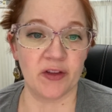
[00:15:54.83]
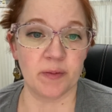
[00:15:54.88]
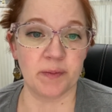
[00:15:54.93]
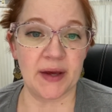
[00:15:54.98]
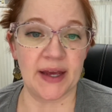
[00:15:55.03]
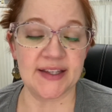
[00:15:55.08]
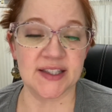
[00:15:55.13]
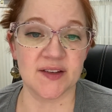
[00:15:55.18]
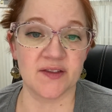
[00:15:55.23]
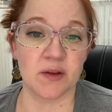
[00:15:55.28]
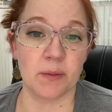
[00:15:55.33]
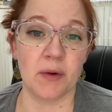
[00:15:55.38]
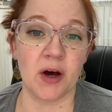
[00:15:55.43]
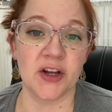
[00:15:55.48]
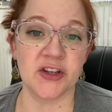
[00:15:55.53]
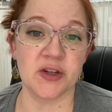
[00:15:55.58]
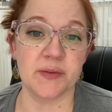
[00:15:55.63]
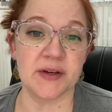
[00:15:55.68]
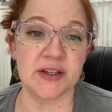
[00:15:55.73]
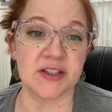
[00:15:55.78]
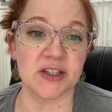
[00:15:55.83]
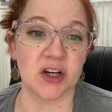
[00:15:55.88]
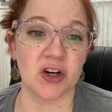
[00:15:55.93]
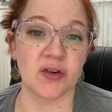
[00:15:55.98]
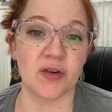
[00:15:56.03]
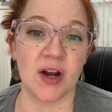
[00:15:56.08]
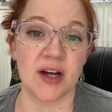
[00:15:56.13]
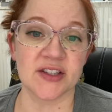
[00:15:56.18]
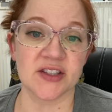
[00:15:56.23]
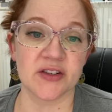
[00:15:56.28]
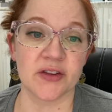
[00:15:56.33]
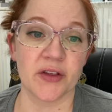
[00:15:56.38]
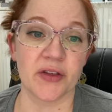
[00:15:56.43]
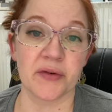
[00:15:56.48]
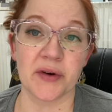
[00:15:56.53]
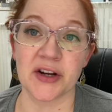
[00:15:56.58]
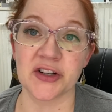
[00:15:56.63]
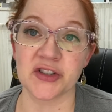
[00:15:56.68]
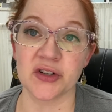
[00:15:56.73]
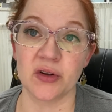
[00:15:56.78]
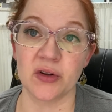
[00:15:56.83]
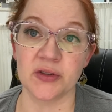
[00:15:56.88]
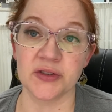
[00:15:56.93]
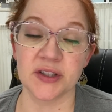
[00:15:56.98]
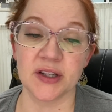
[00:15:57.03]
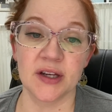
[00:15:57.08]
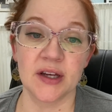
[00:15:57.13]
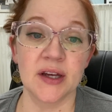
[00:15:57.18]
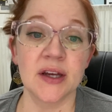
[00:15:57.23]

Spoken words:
the base of the monument and crossed the threshold.